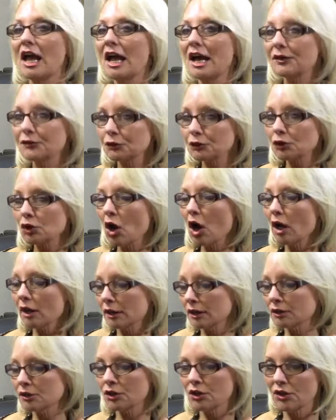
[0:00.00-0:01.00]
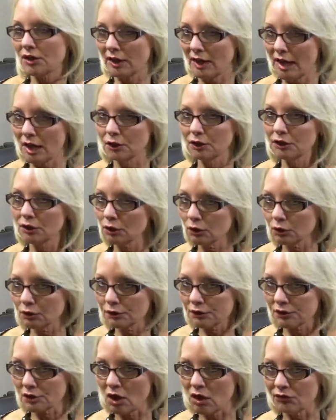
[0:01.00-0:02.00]
After talking to the county
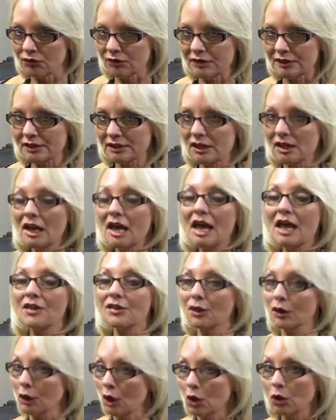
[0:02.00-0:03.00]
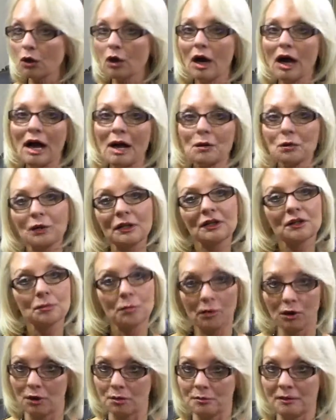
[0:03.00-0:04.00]
clerk's office and the local highway
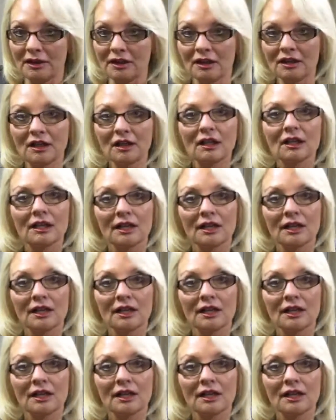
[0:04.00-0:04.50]
department,